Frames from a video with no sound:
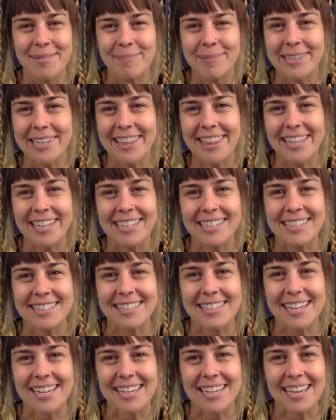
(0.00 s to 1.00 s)
Breathe in and
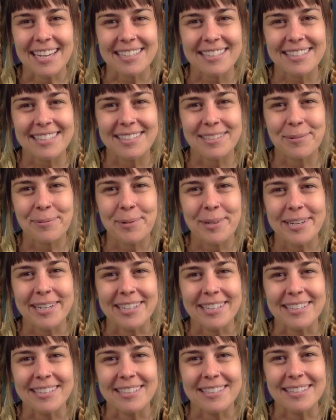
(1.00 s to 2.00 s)
say yes to what
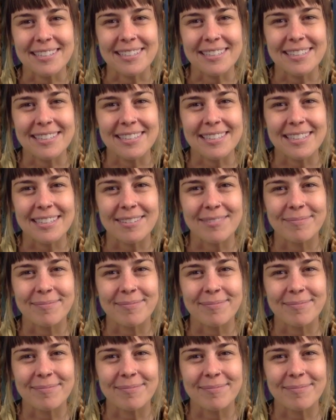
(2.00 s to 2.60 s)
is.